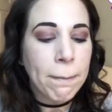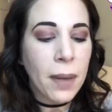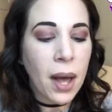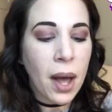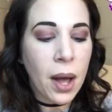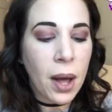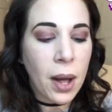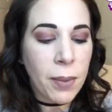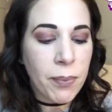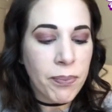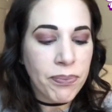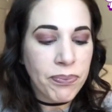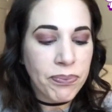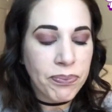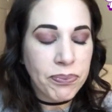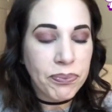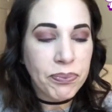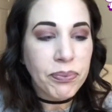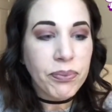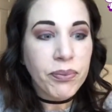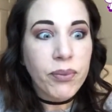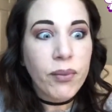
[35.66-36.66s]

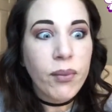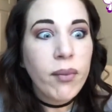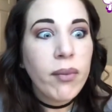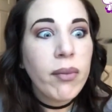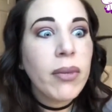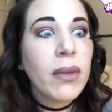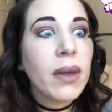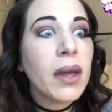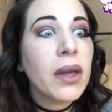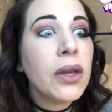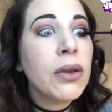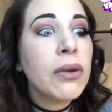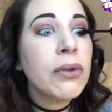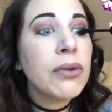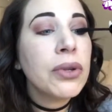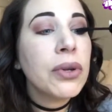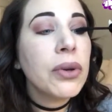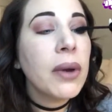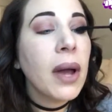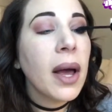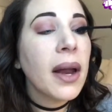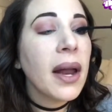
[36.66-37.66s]
You
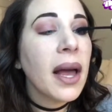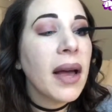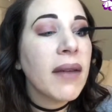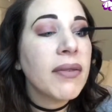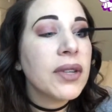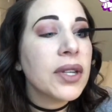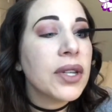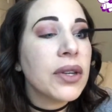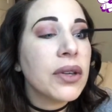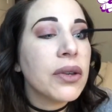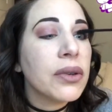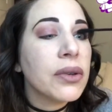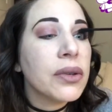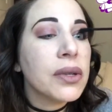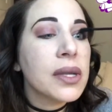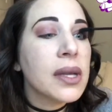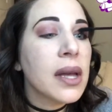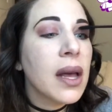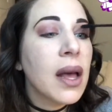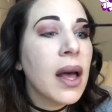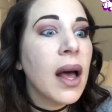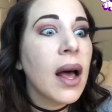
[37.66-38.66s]
do not have to
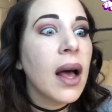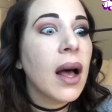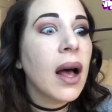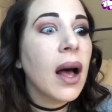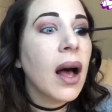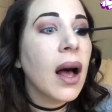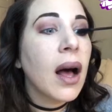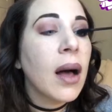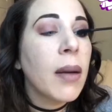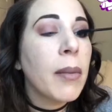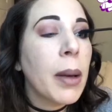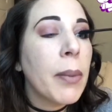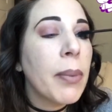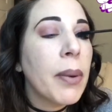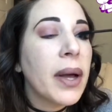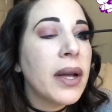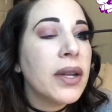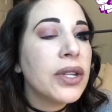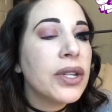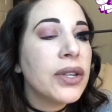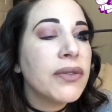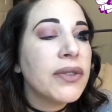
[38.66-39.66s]
use a
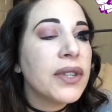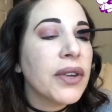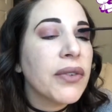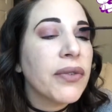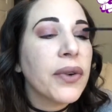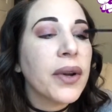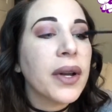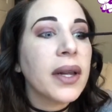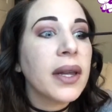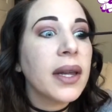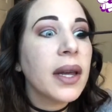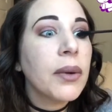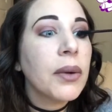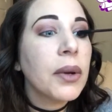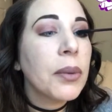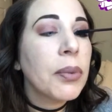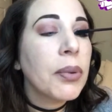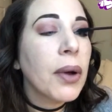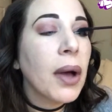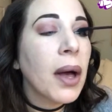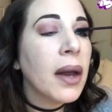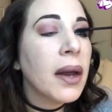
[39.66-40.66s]
bunch of different liquid
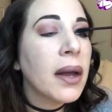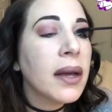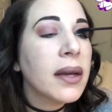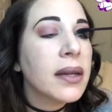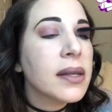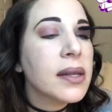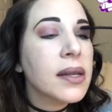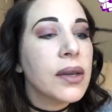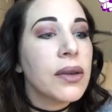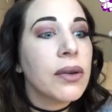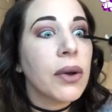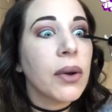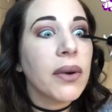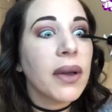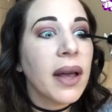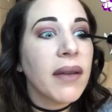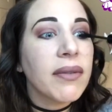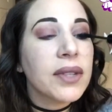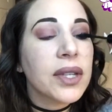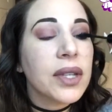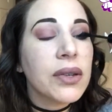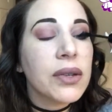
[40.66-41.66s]
products. You don't
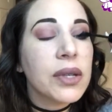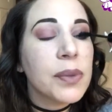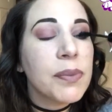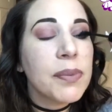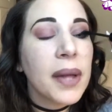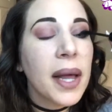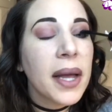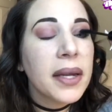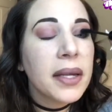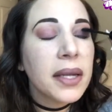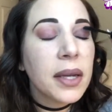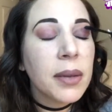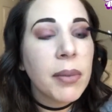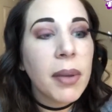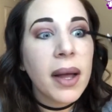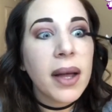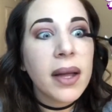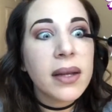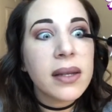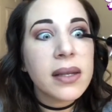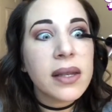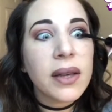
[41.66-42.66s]
have to use blending
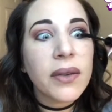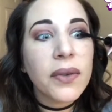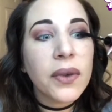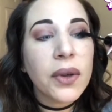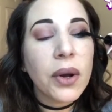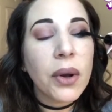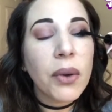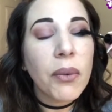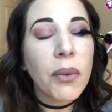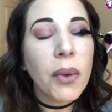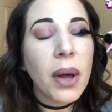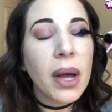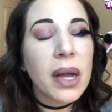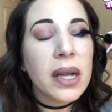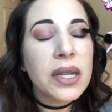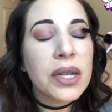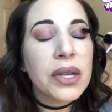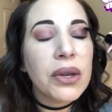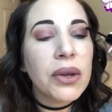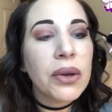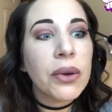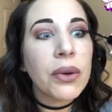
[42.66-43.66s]
buds if you don't want
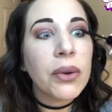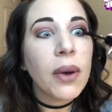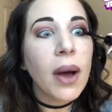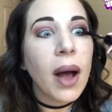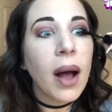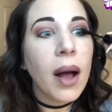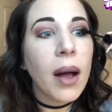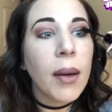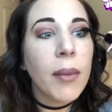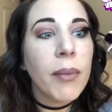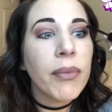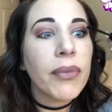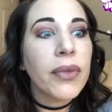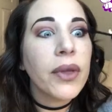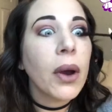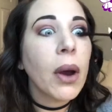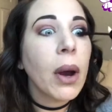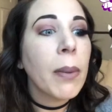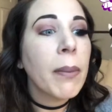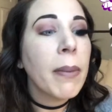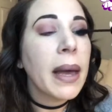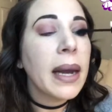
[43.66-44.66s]
to. There
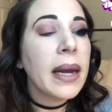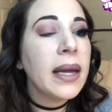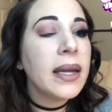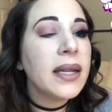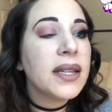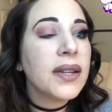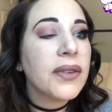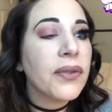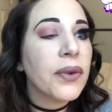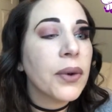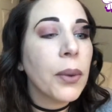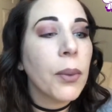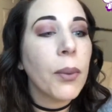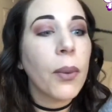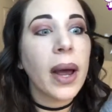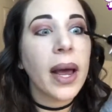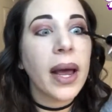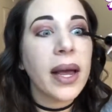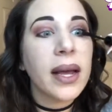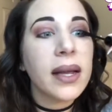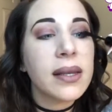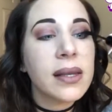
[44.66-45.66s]
are many different
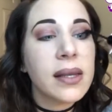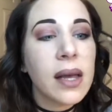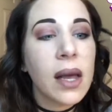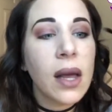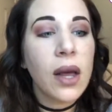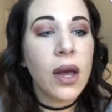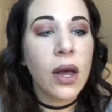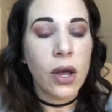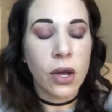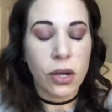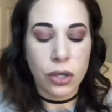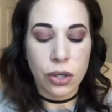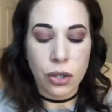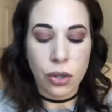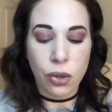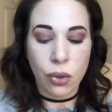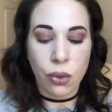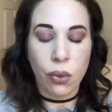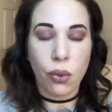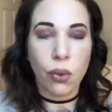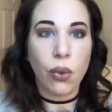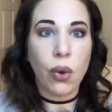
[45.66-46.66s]
ways
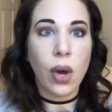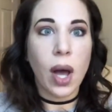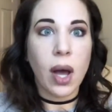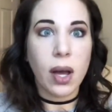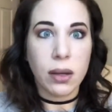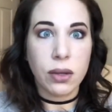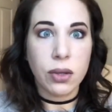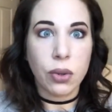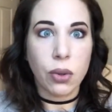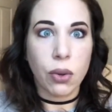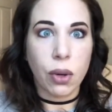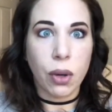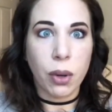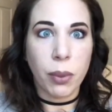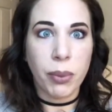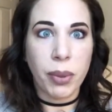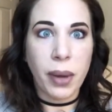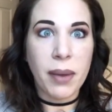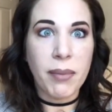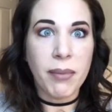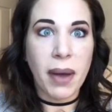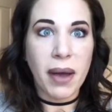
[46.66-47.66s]
to contour,
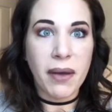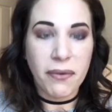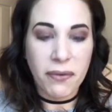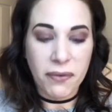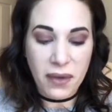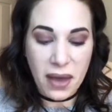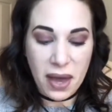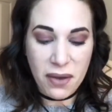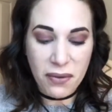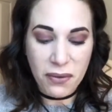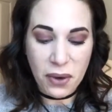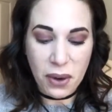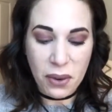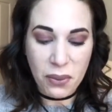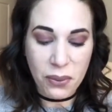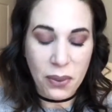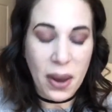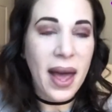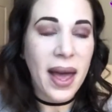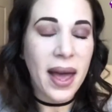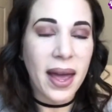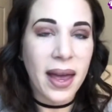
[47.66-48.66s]
but my favorite
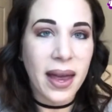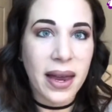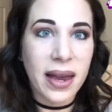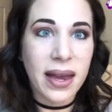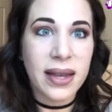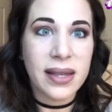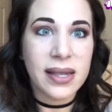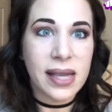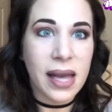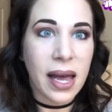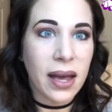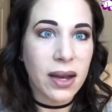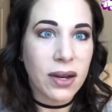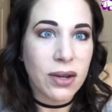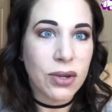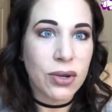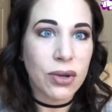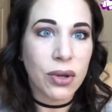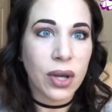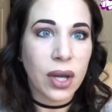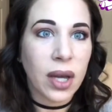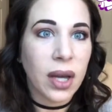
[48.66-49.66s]
way is
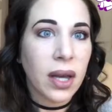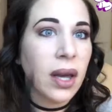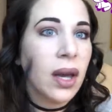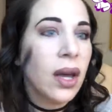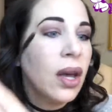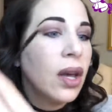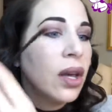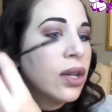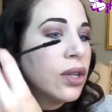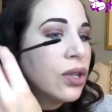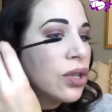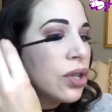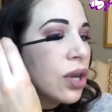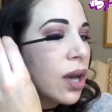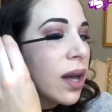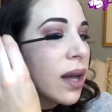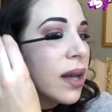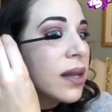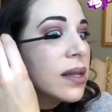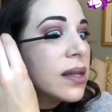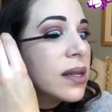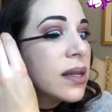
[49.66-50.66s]
actually
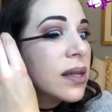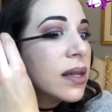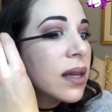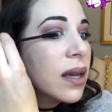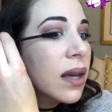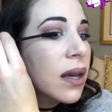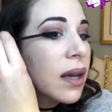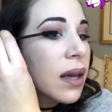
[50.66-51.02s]
just